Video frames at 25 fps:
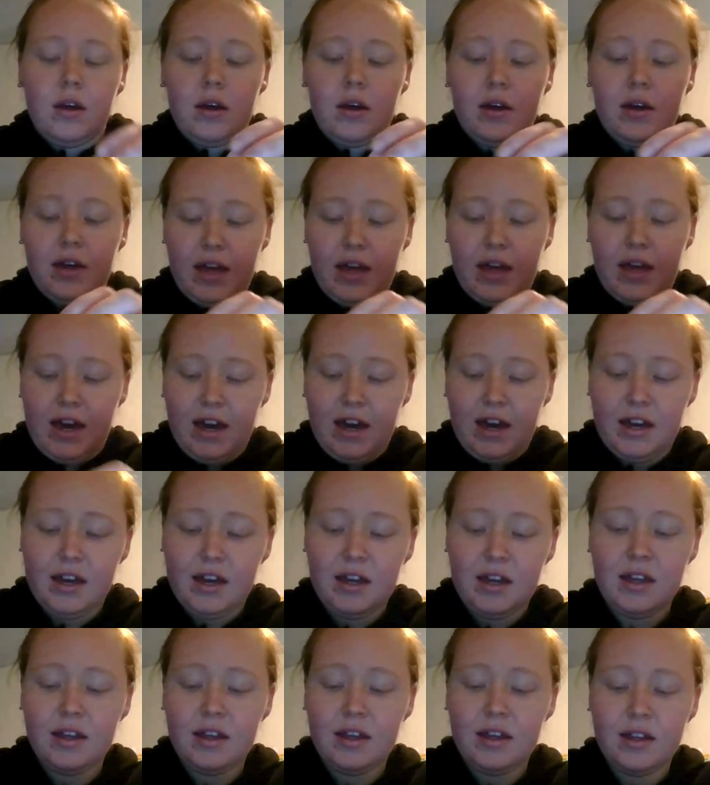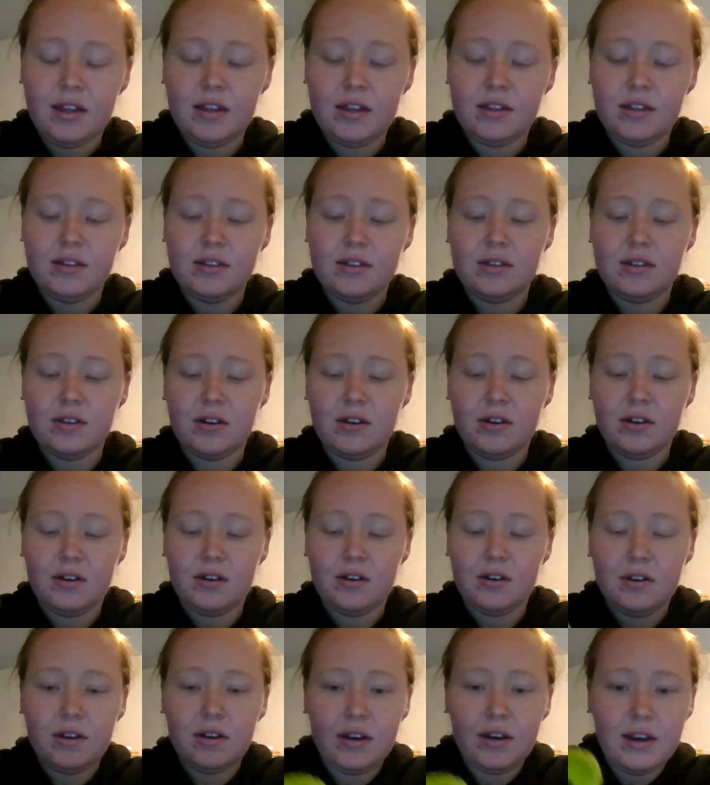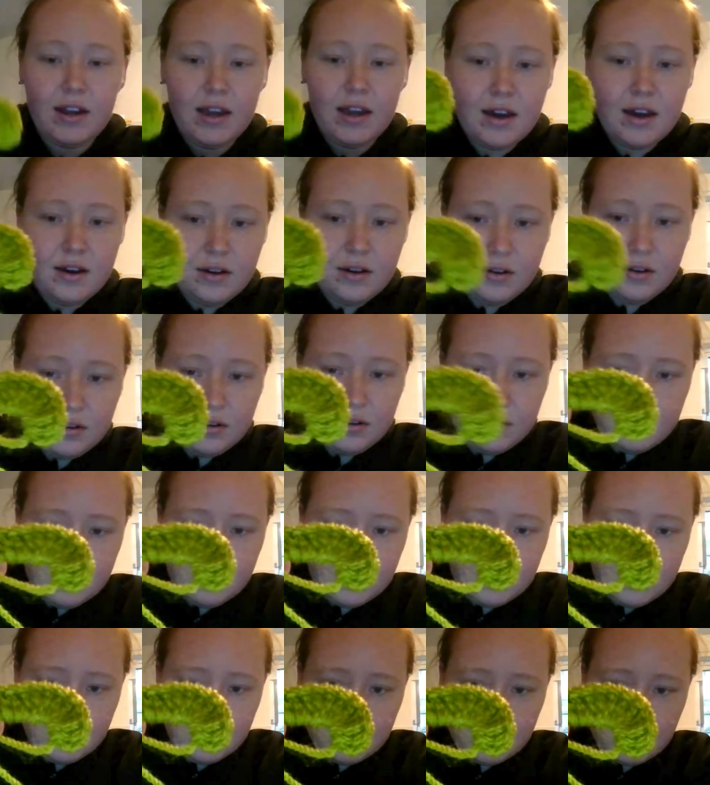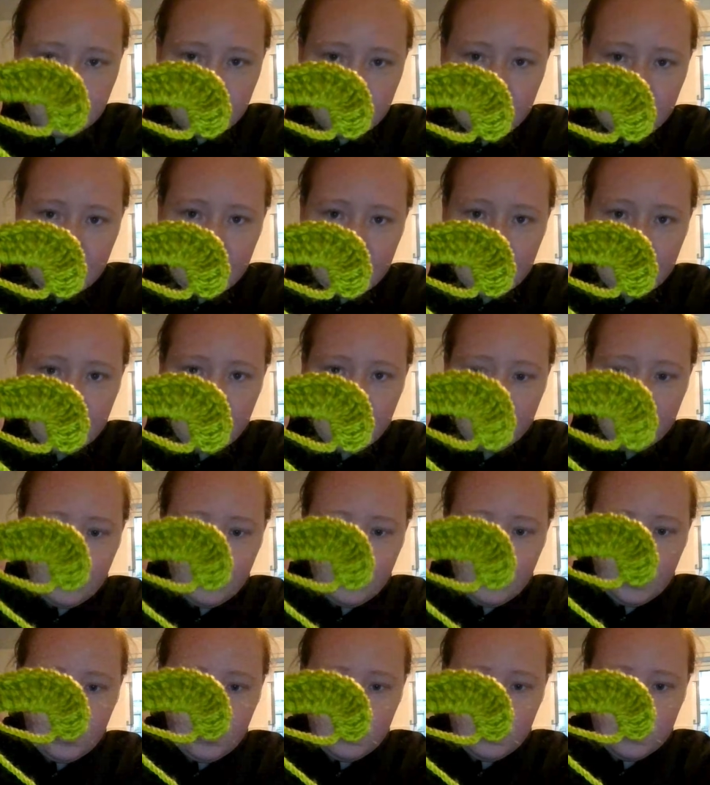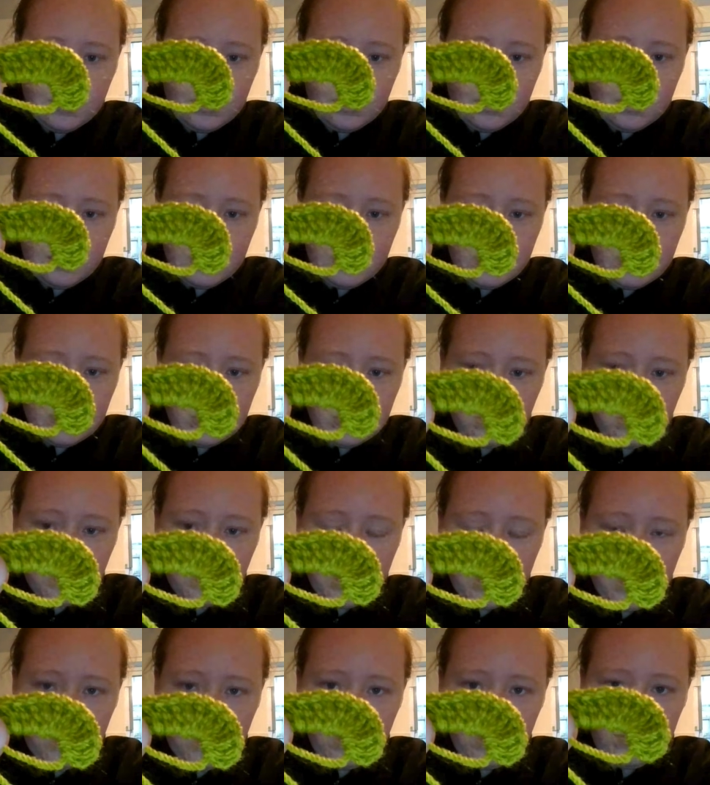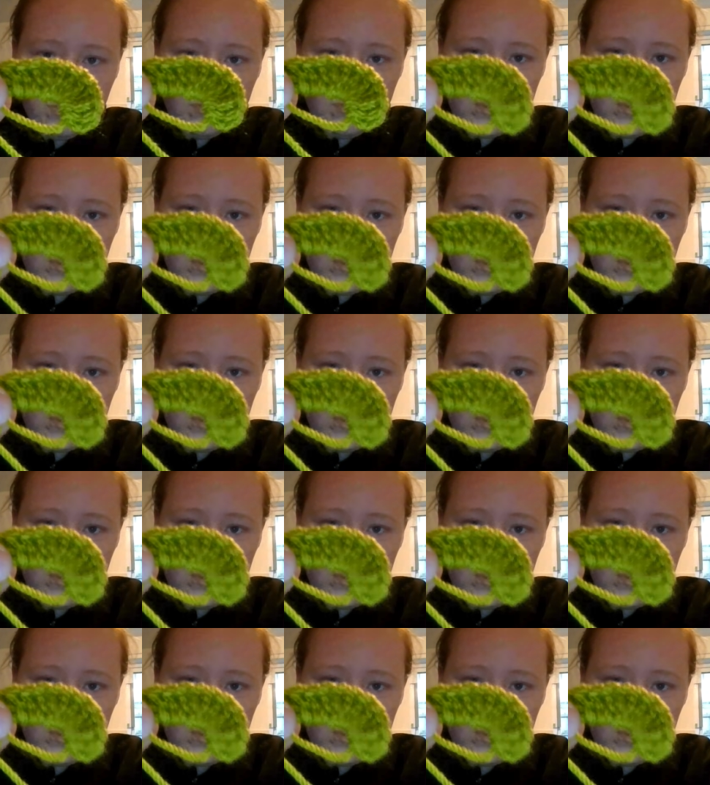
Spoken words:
Okay, so now you should have your 12